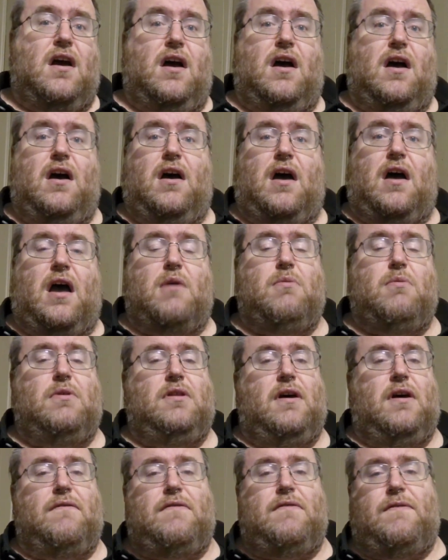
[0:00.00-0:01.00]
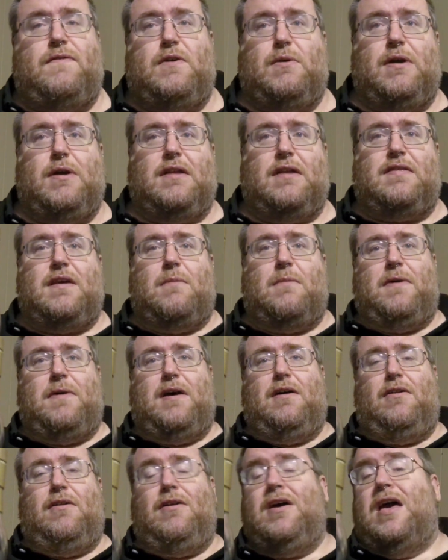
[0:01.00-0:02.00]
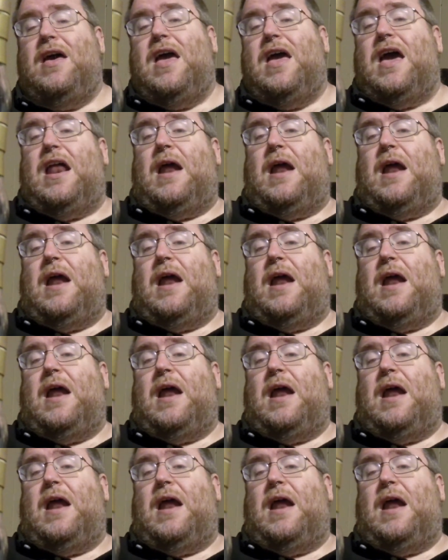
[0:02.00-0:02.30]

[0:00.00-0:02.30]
I would love it if you hit that bell.